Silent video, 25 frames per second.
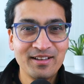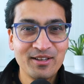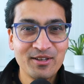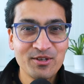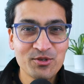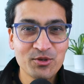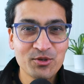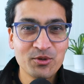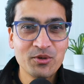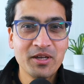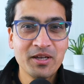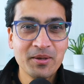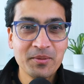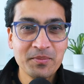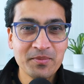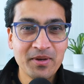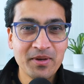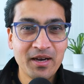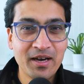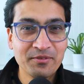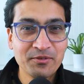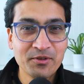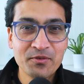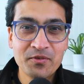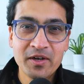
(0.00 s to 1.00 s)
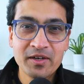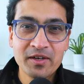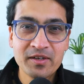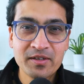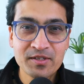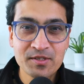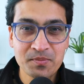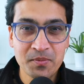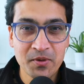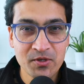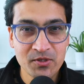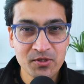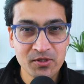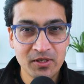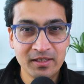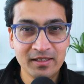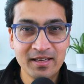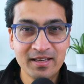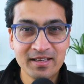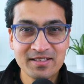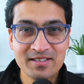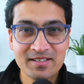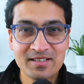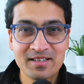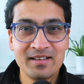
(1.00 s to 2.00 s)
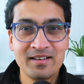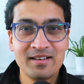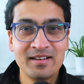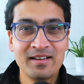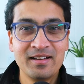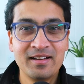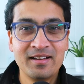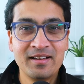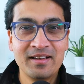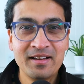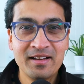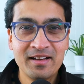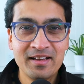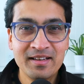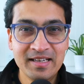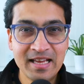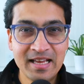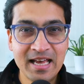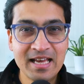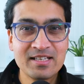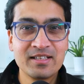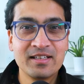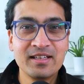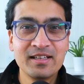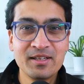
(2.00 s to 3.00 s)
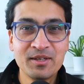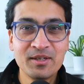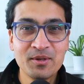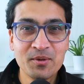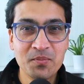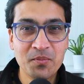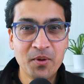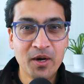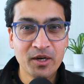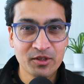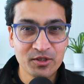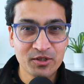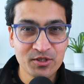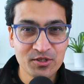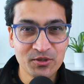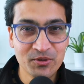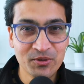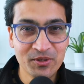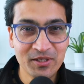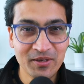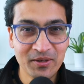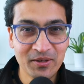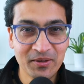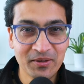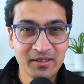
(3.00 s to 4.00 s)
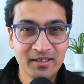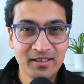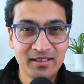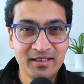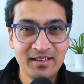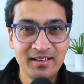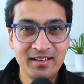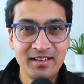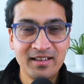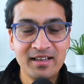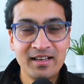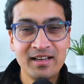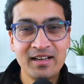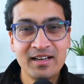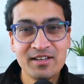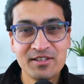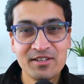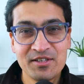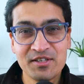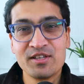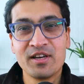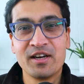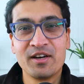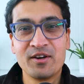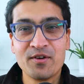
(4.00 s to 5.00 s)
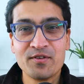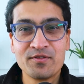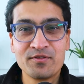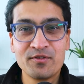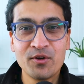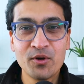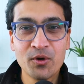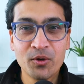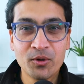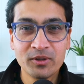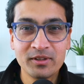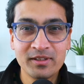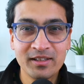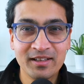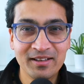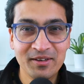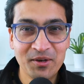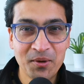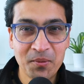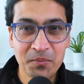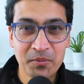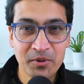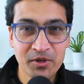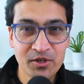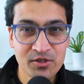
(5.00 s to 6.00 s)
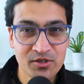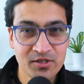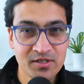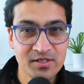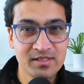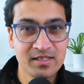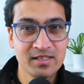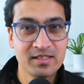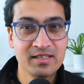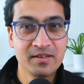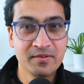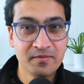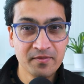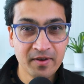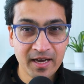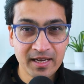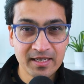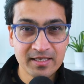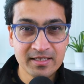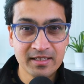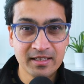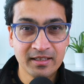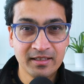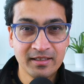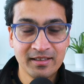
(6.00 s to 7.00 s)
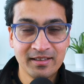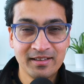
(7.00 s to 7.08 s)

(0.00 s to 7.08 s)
Today, I have a very special guest, Natalie Marcotullio. She's the head of growth and operations at Navatic,